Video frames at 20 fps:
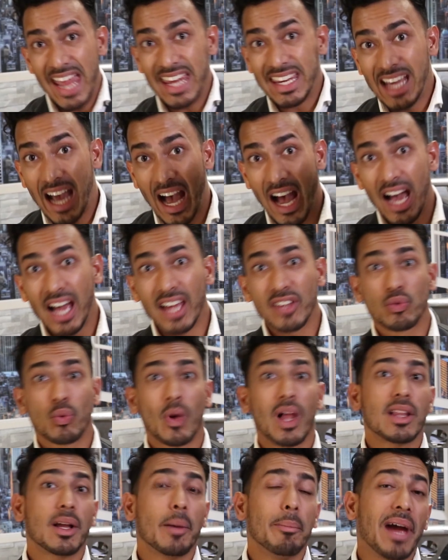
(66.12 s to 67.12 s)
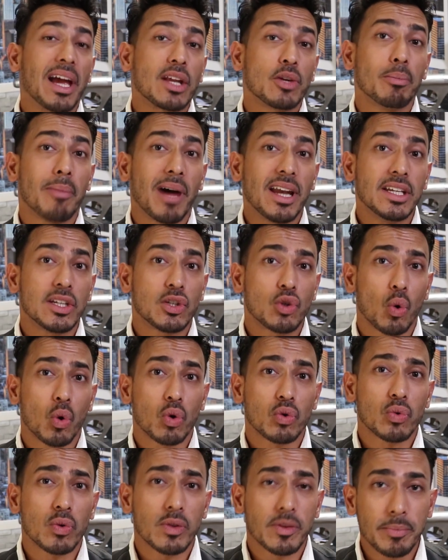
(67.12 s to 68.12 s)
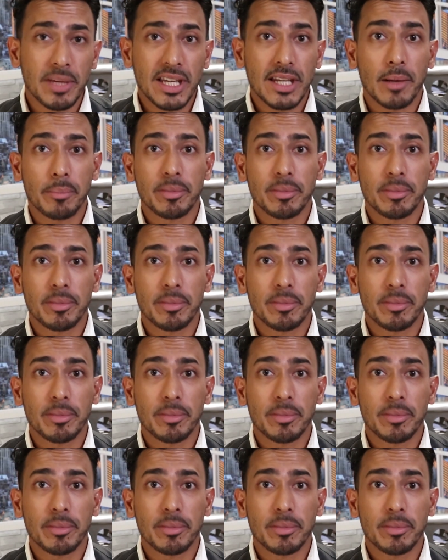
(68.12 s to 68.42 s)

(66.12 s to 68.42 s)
Hey guys, welcome back to Money Talks with me,